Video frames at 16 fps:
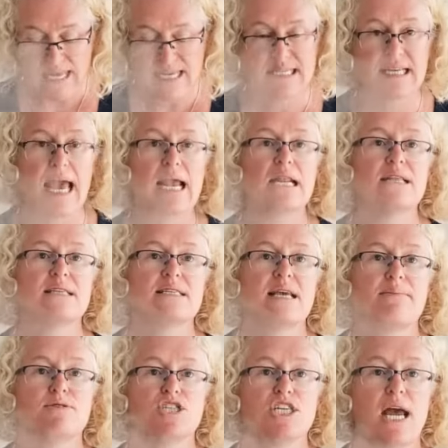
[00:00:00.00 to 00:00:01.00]
exactly the
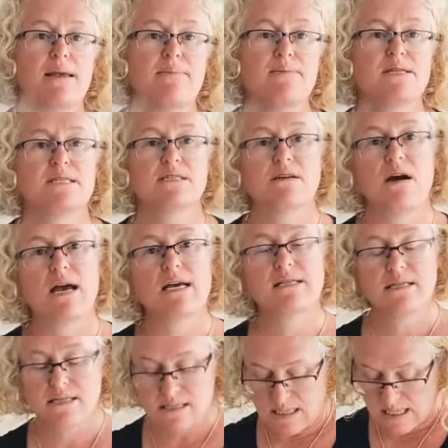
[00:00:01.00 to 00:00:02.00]
same shape and size
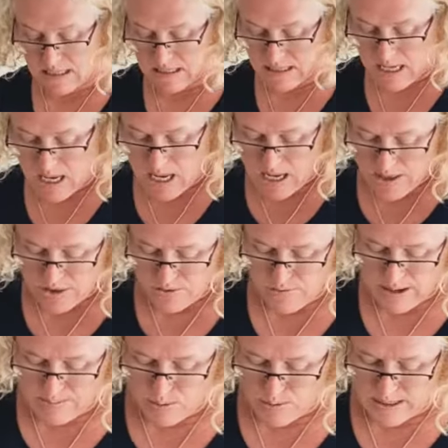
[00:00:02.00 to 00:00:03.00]
as this,
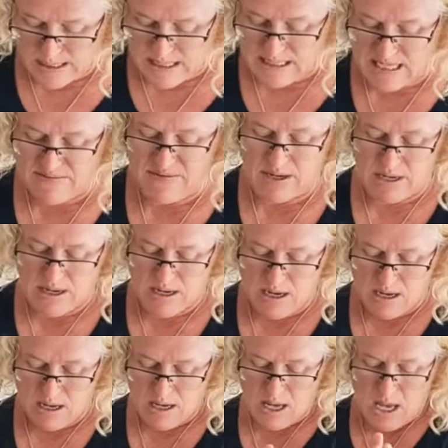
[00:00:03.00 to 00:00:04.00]
3.7
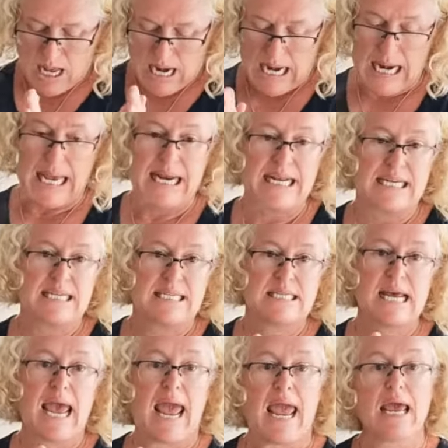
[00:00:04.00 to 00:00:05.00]
litre
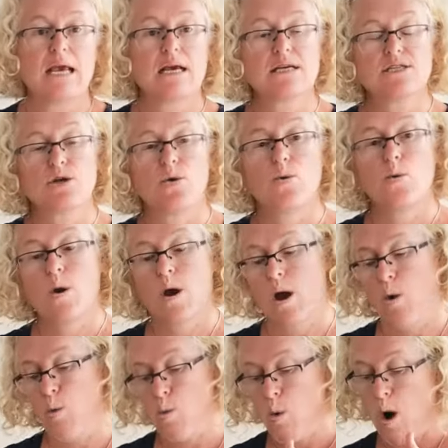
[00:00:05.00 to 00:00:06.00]
tank, so a
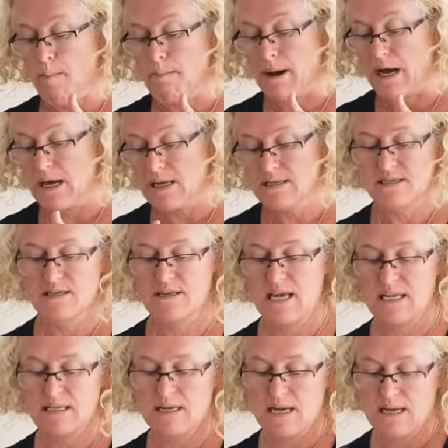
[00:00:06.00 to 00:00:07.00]
whopper. So
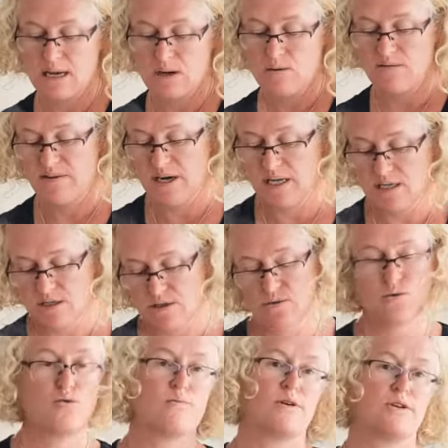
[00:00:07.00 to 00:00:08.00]
that's like equivalent to
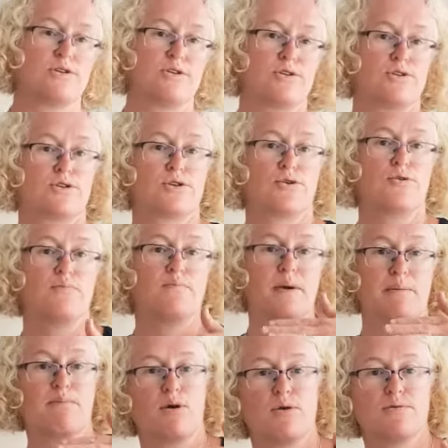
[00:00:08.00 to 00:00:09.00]
almost 2
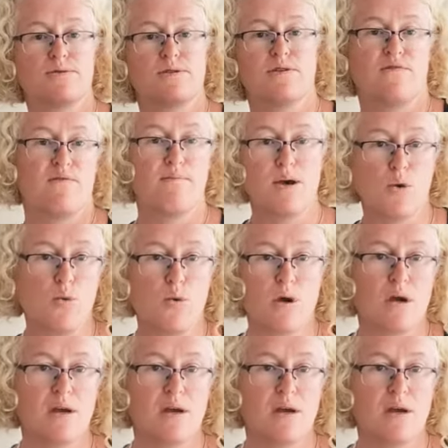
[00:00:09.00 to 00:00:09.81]
big bottles of milk